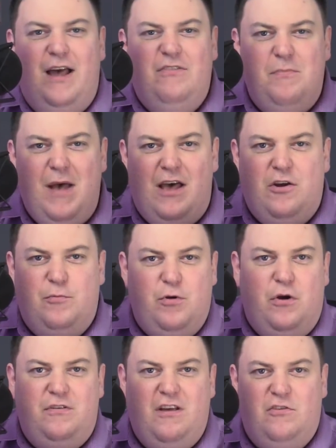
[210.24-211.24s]
Lives Matter
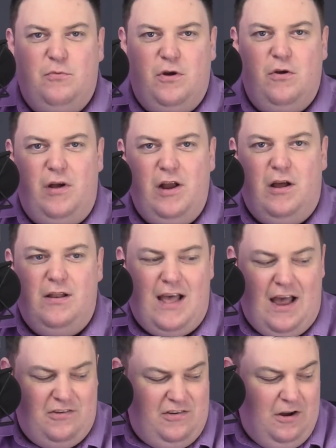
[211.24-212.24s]
protests were going on
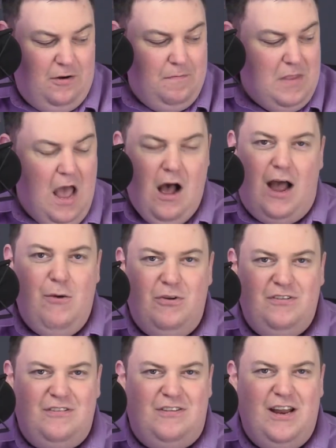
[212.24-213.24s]
last year, I
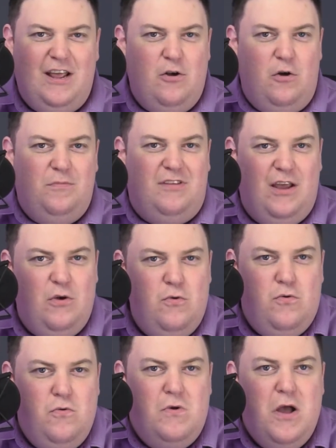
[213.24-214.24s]
wasn't sitting at home saying,
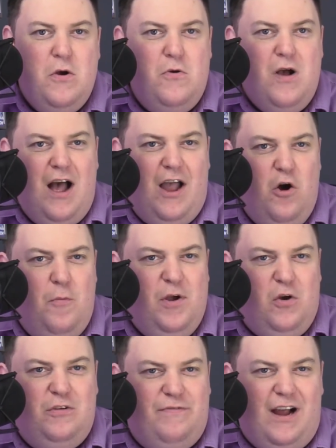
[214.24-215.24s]
ooh, ooh, ooh, I hope
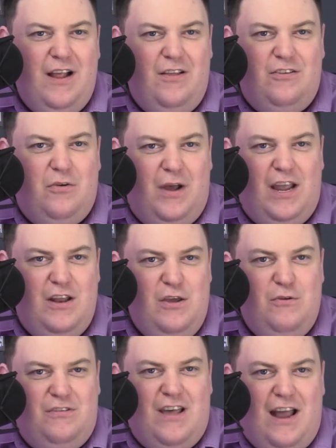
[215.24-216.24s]
it goes violent so I can
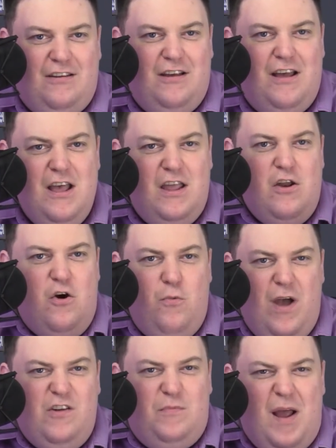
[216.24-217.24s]
use that to, you know,
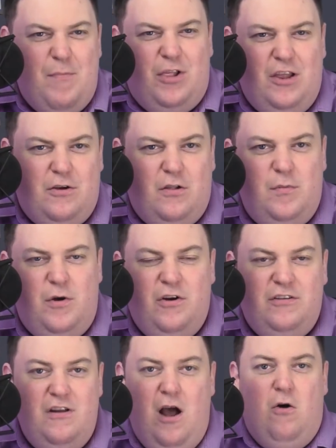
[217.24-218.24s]
wedge my political
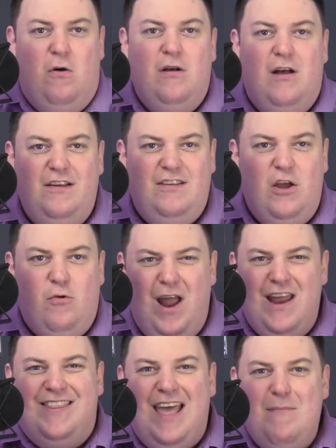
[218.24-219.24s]
opponents. No, I say,
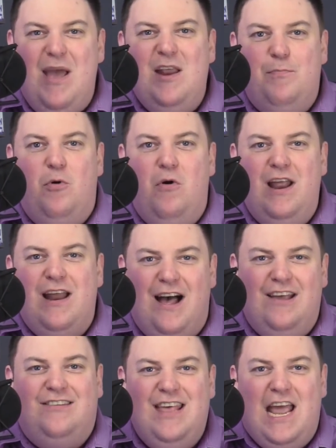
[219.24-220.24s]
great, they made a point
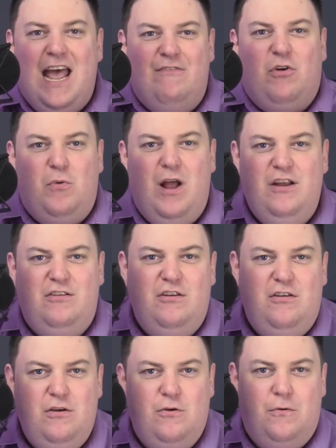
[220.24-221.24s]
as they have a right to
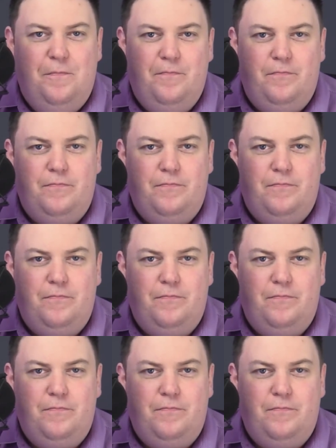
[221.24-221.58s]
do.